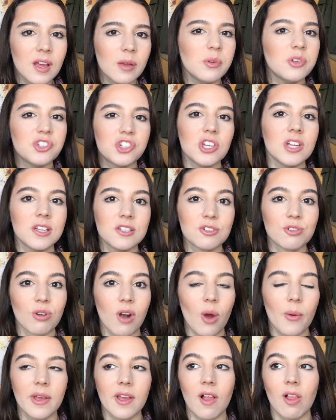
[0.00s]
I mean, she is
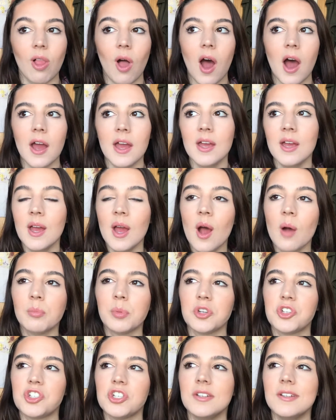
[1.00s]
growing a lot,
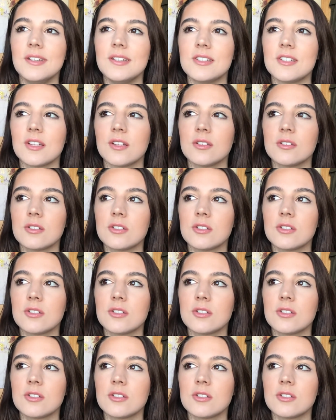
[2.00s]
but she's